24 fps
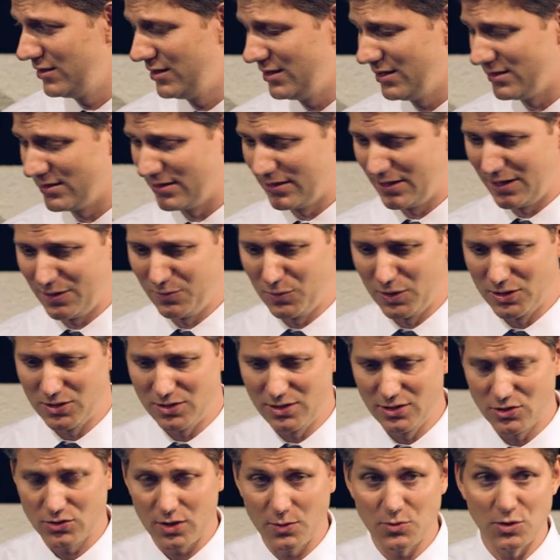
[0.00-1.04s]
it doesn't need much
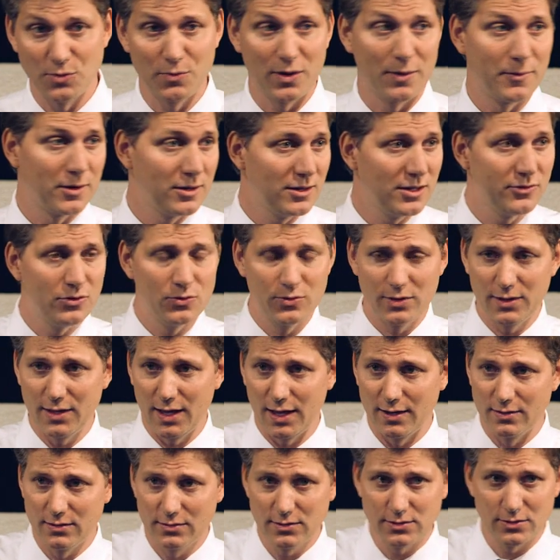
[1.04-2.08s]
description, but I'm going to leave you with
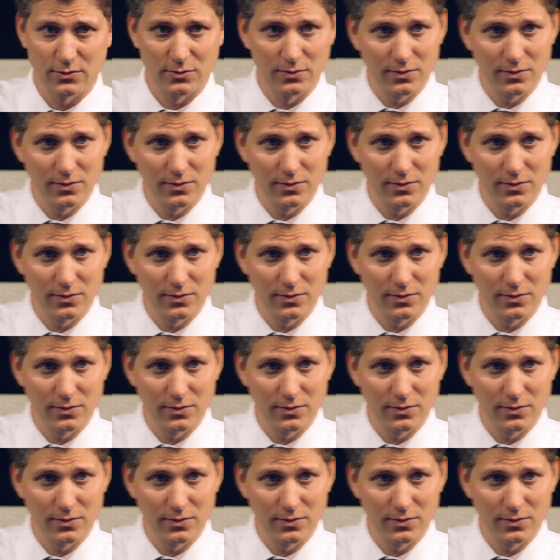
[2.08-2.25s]
that. So